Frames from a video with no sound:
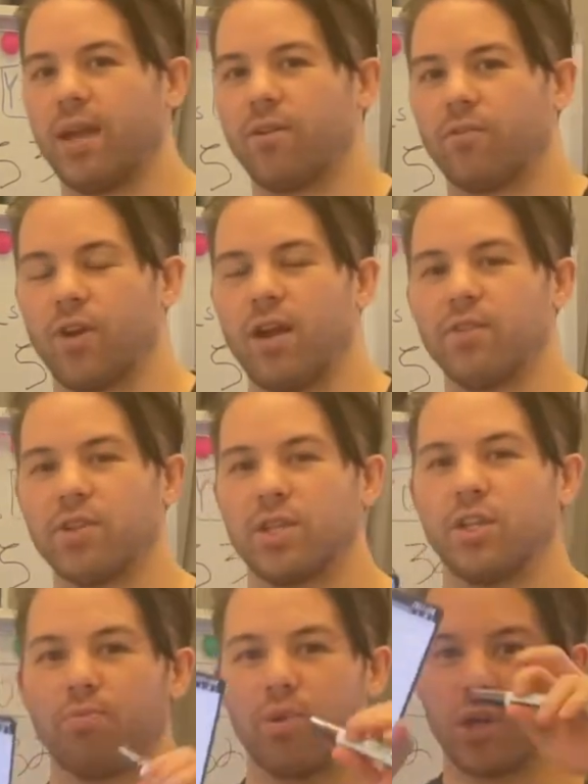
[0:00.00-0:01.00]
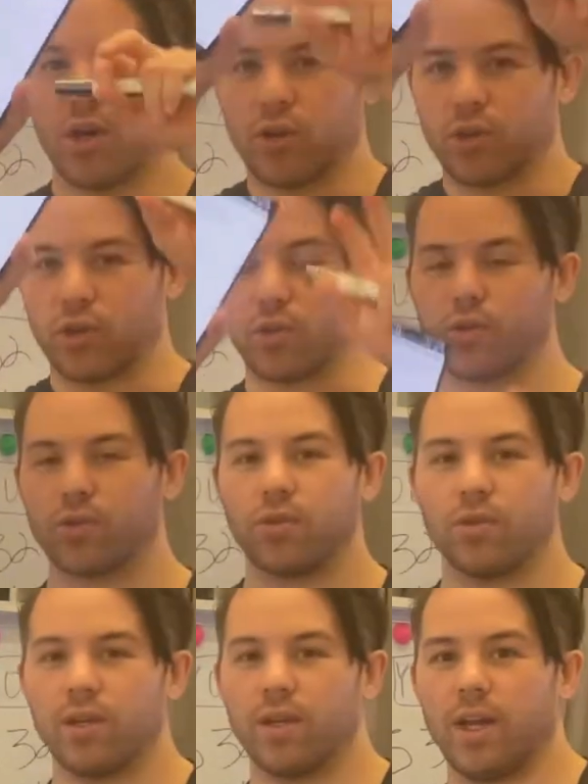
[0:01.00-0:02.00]
for everything you put on
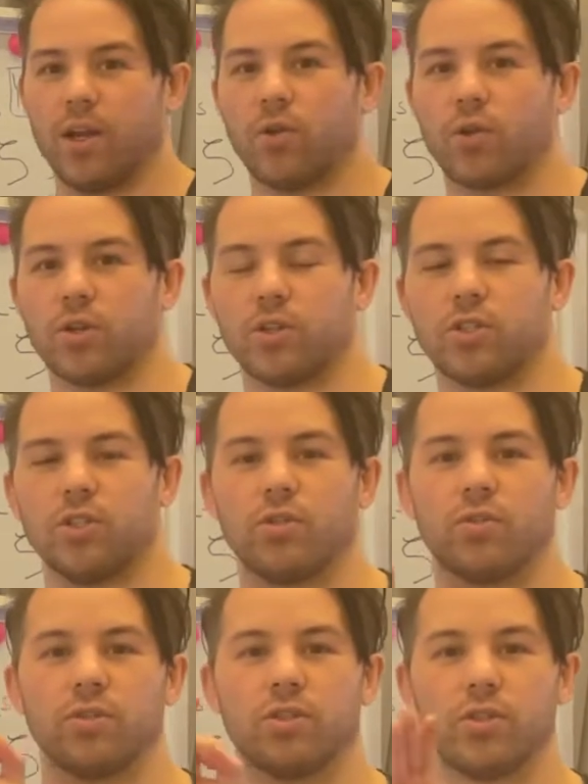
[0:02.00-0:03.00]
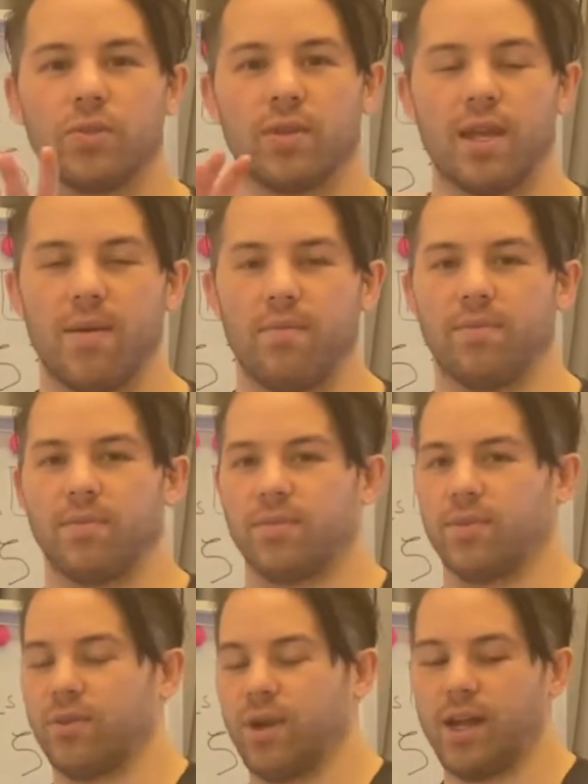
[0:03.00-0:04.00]
Google in order to suit them,
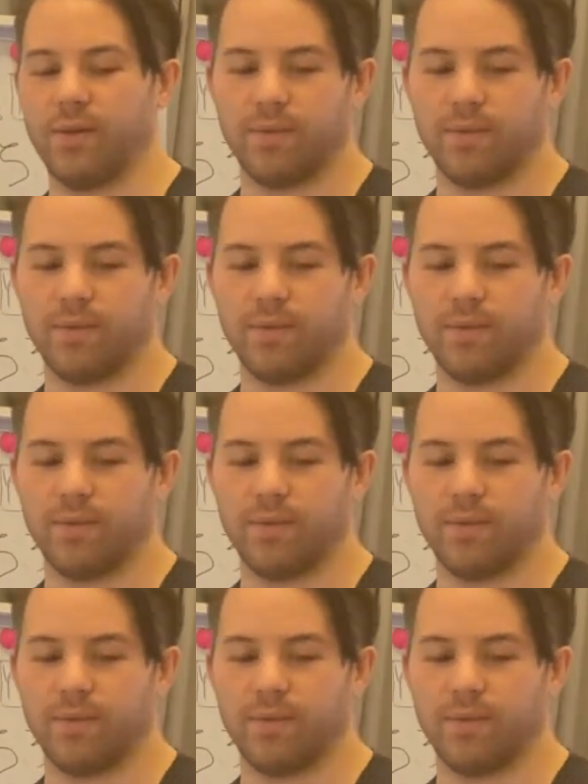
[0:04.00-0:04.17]
right?